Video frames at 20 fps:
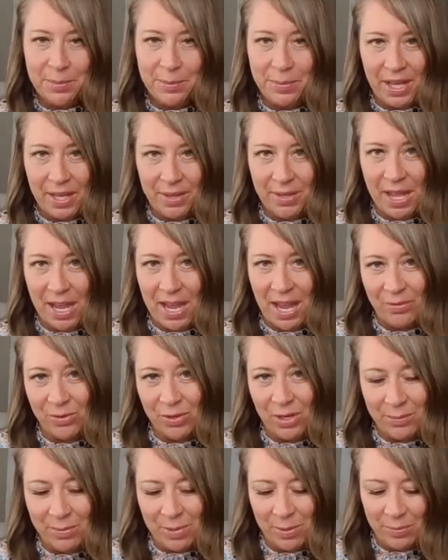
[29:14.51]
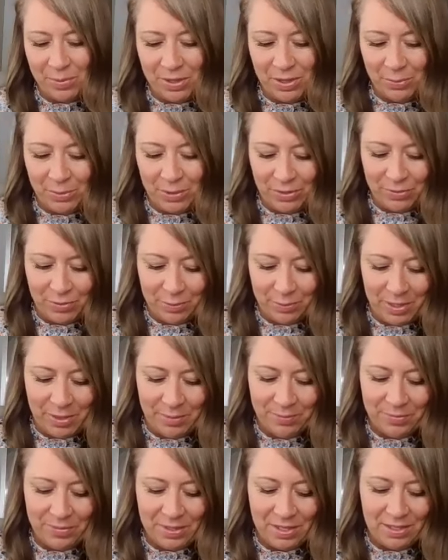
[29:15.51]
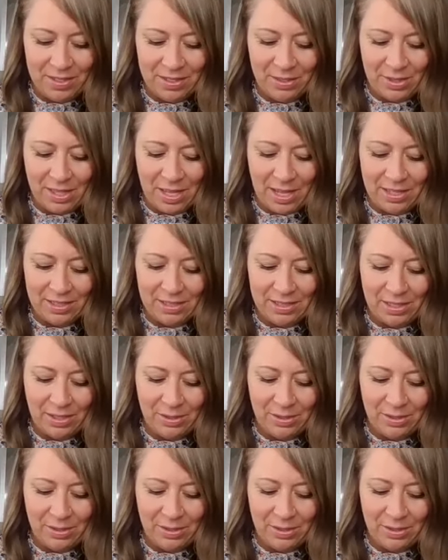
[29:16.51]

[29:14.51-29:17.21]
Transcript: but I have great people that work for me that do that.